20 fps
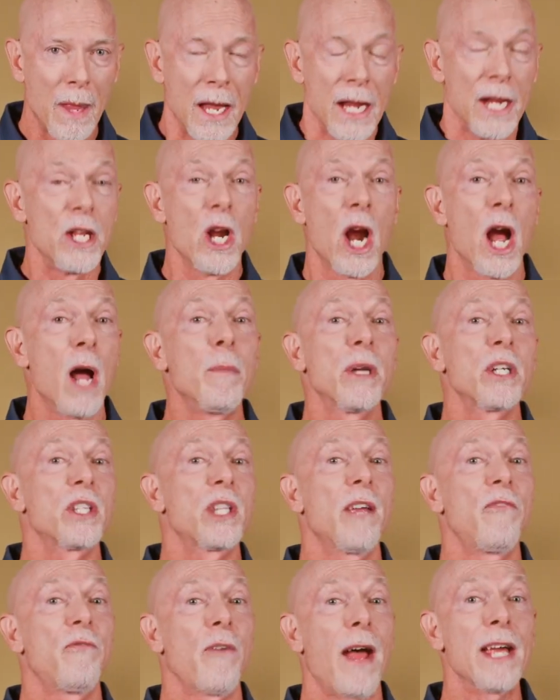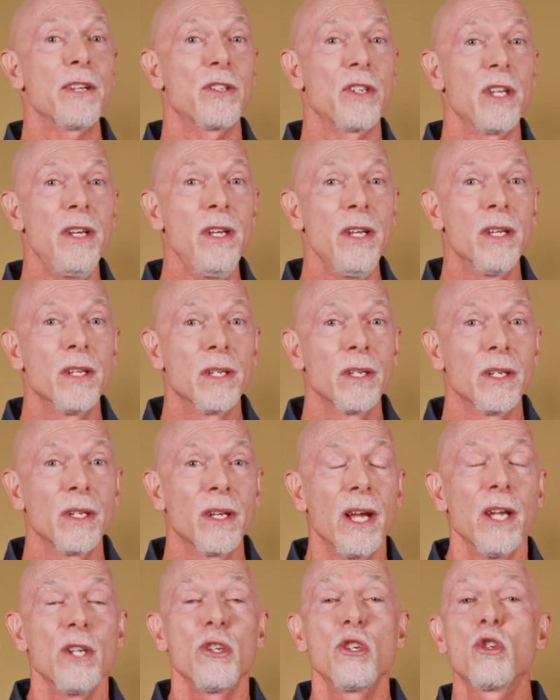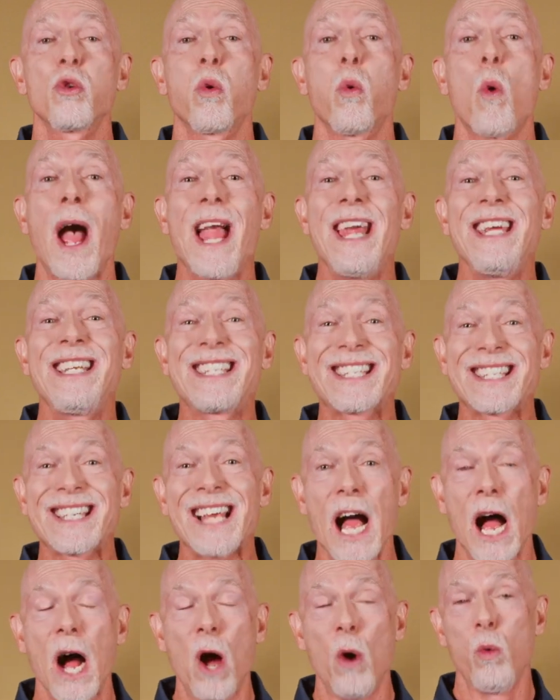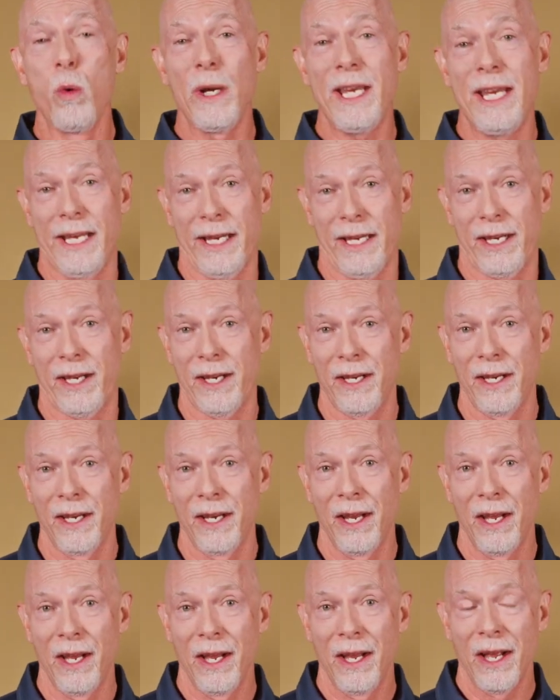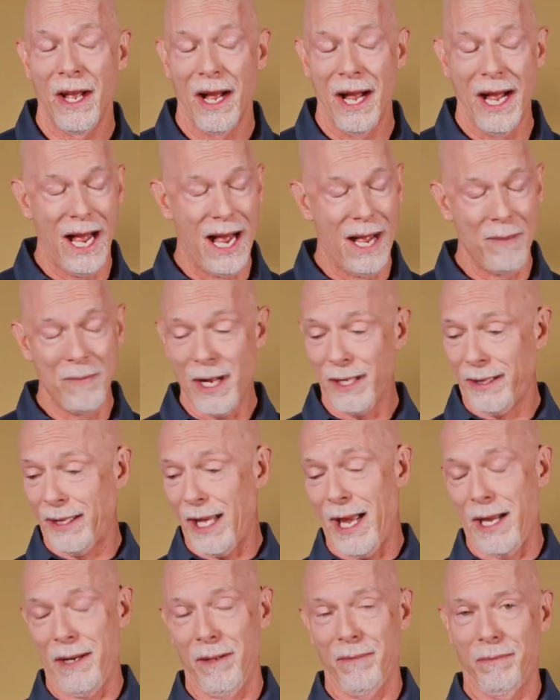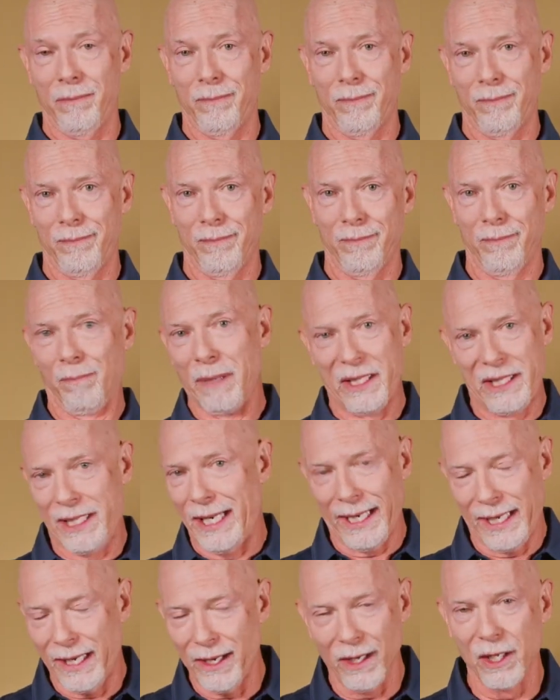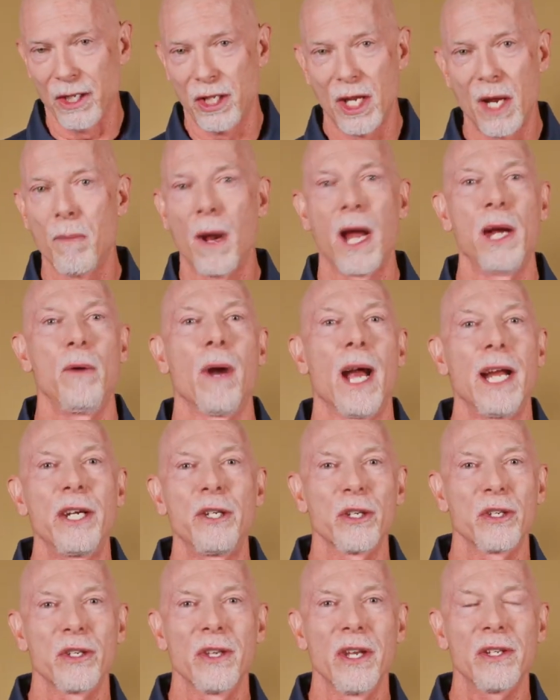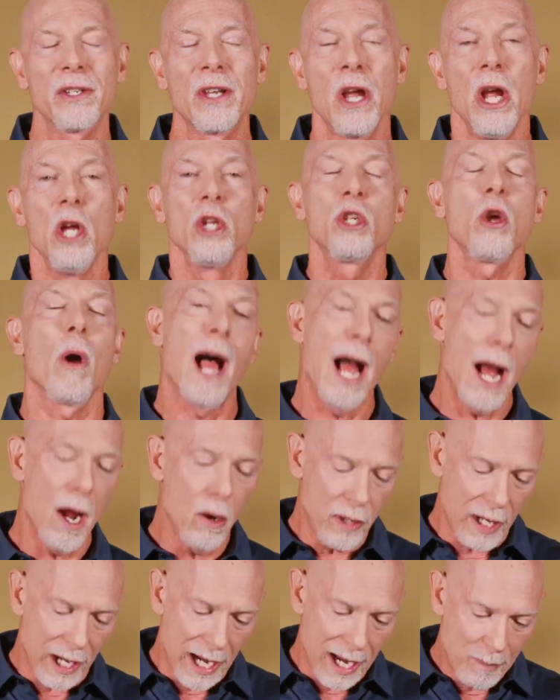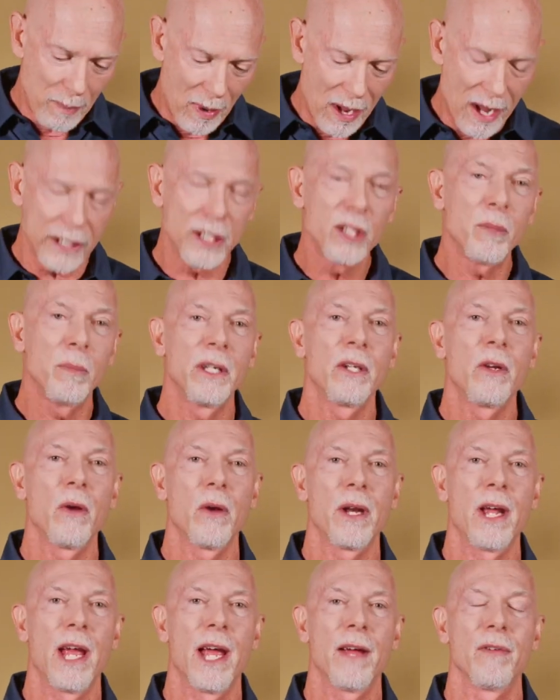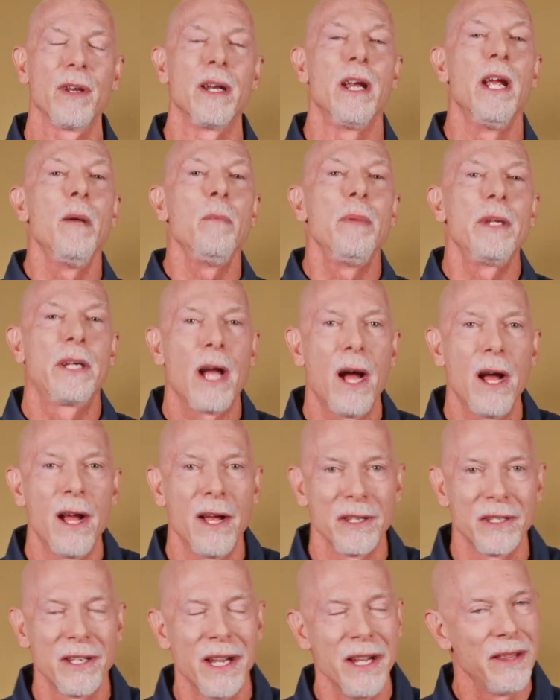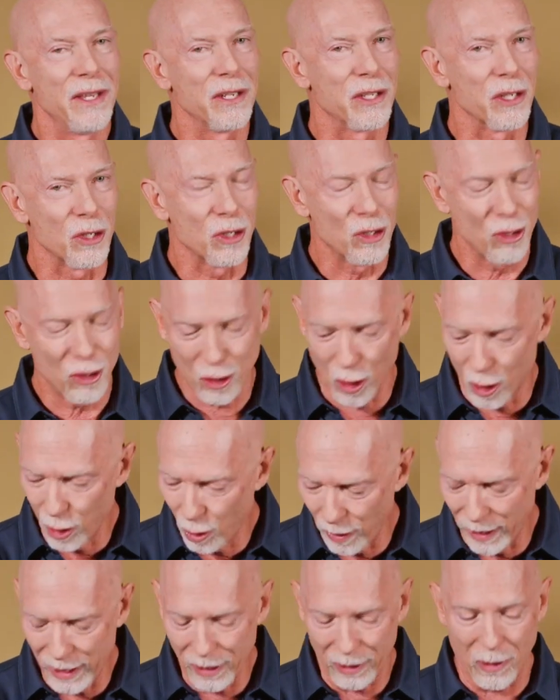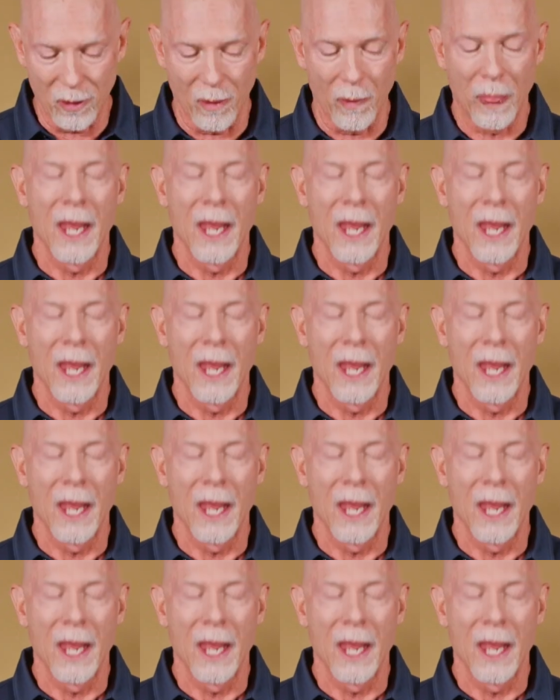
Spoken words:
You know how much they fasted? Twice a week. I'm not that meticulous in my righteousness, so how can I possibly go to heaven? Because this is so critical.